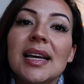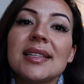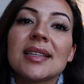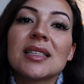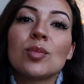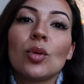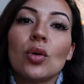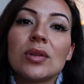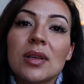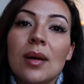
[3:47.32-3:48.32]
Let's
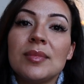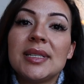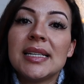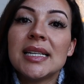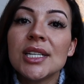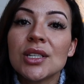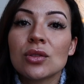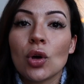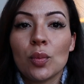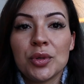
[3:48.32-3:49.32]
explore some
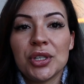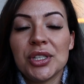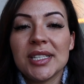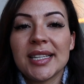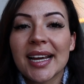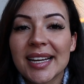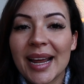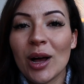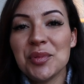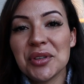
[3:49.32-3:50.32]
delicious options that can
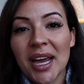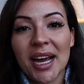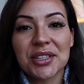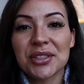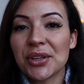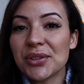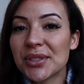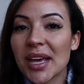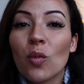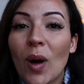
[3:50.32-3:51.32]
help you catch
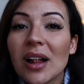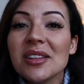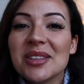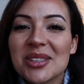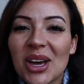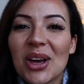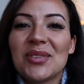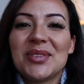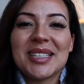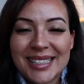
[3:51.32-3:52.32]
those
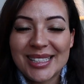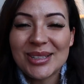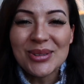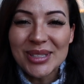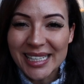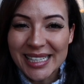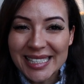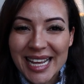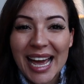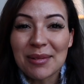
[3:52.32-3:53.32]
well-deserved
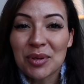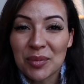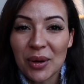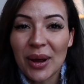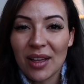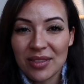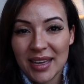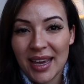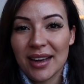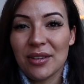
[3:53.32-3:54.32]
snoozes and promote healthy hair